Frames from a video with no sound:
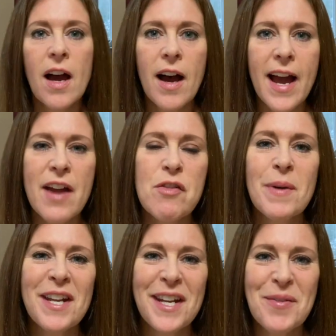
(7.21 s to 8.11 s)
Hi,
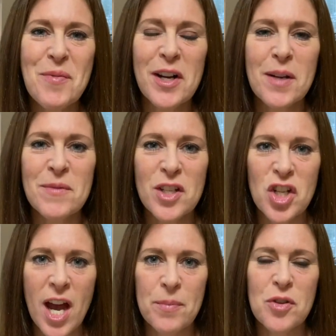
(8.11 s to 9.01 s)
everybody. Welcome to
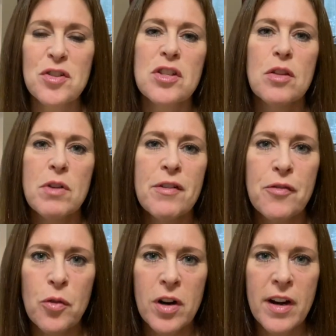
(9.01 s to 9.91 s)
chapters three,
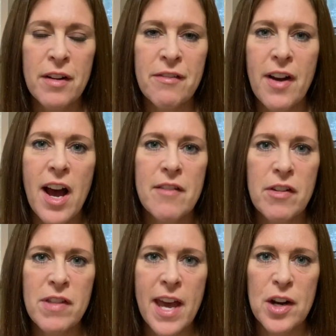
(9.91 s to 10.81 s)
four, and five
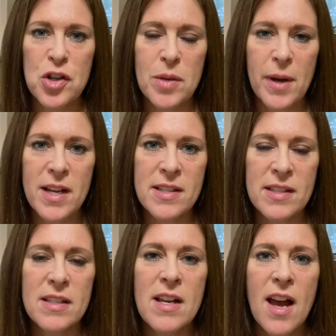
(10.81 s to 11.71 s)
of the Energy
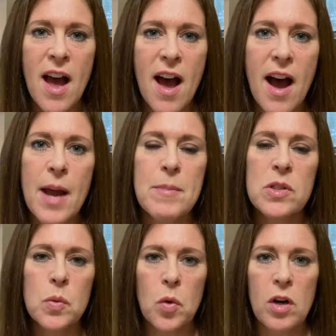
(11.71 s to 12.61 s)
Bus. I'm
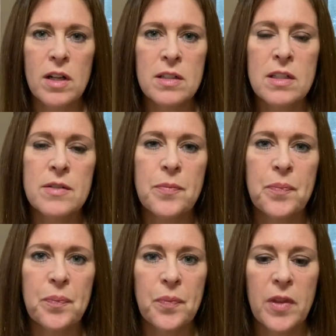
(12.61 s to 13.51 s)
Miss Wald.
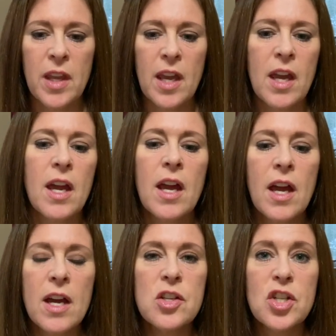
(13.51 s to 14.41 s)

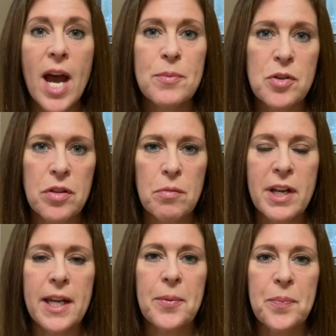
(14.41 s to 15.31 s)
Chapter
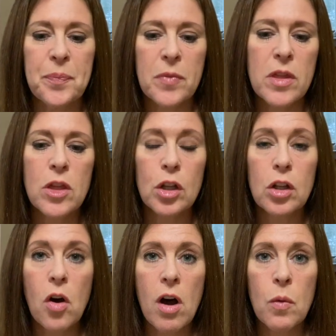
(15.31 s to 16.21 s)
three, the
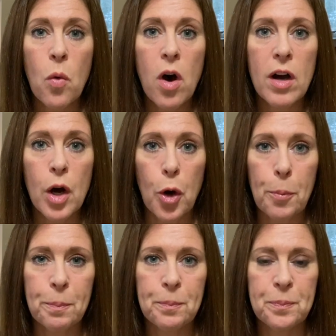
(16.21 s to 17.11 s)
long walk home.